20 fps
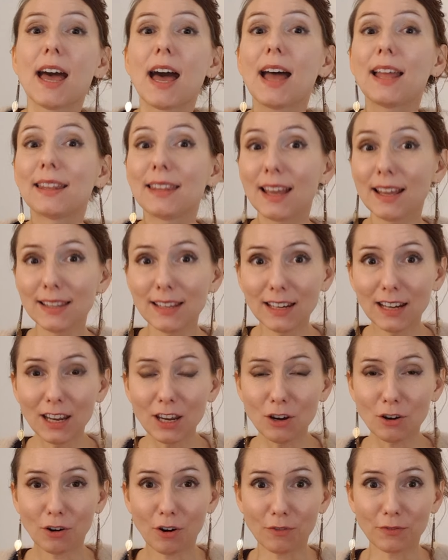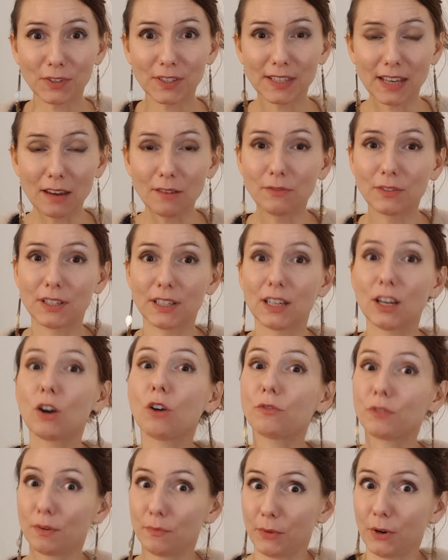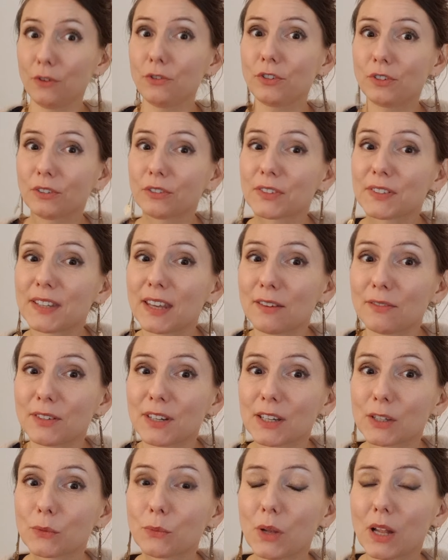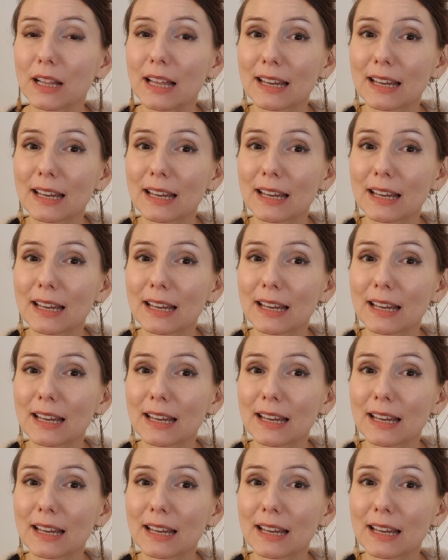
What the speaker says: Another layer of safety, of emotional safety as well,